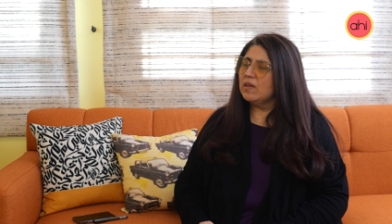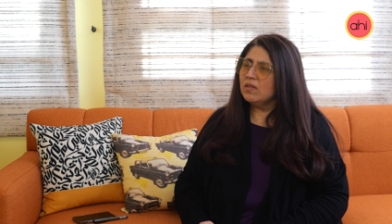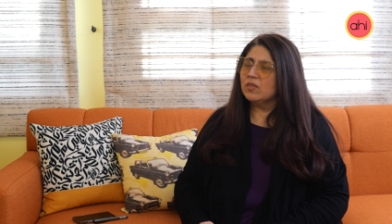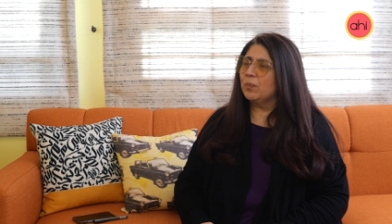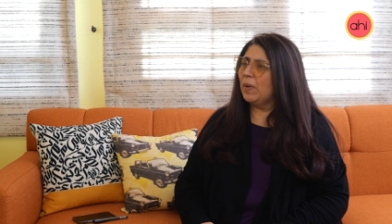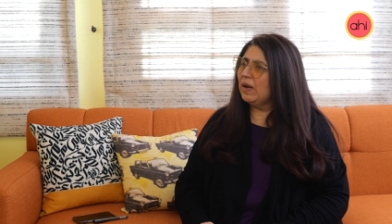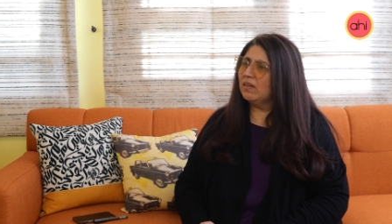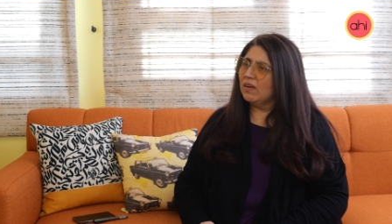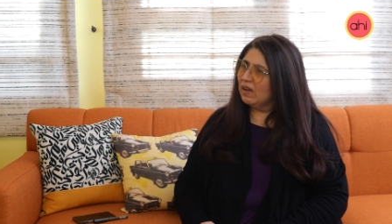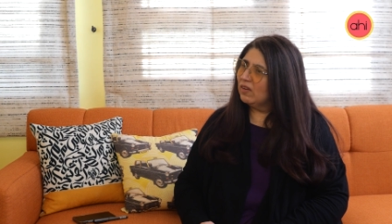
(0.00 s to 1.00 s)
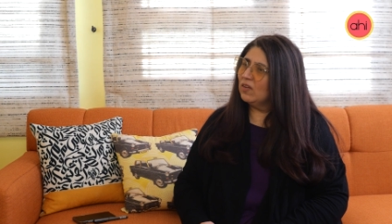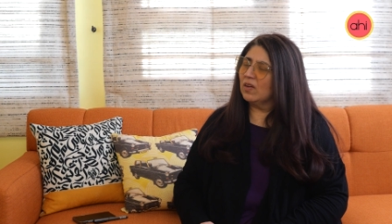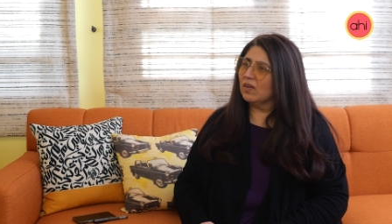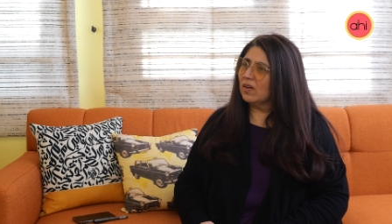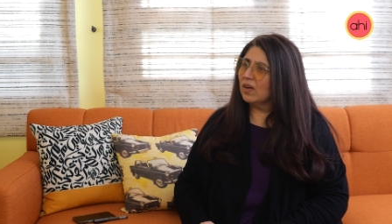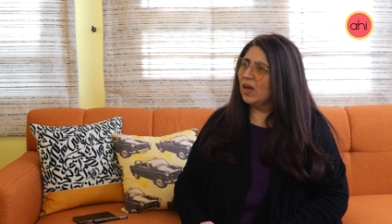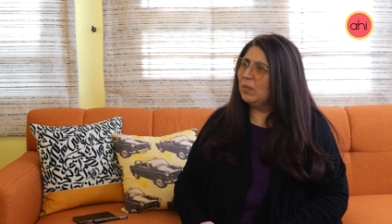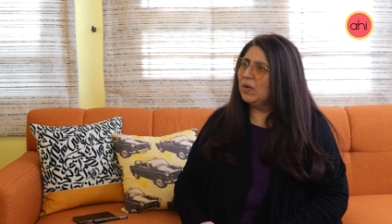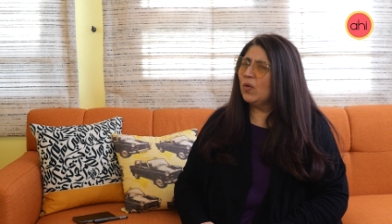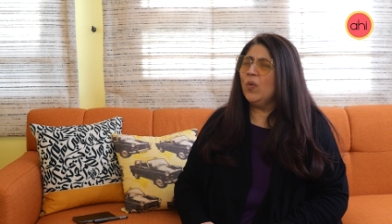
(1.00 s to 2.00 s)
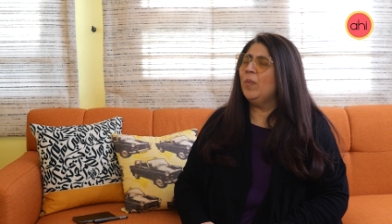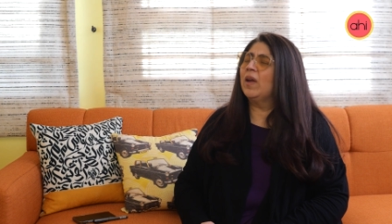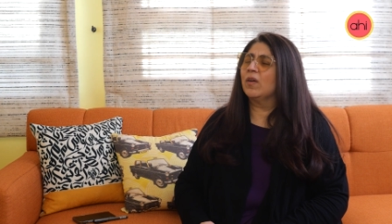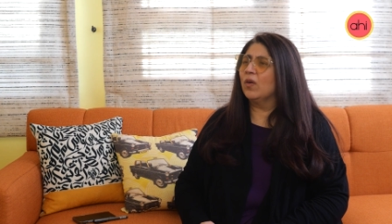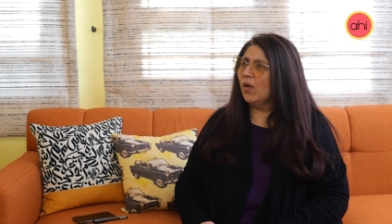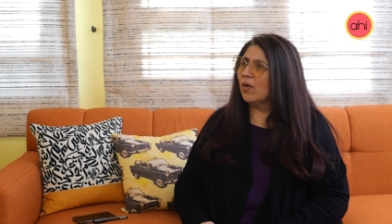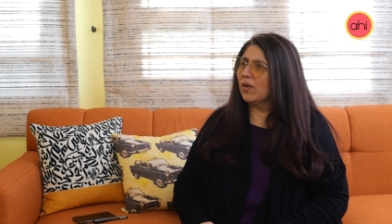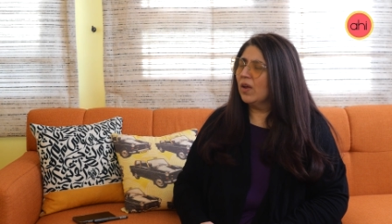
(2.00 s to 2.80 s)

it is spectacular. Right. I mean, oh my God.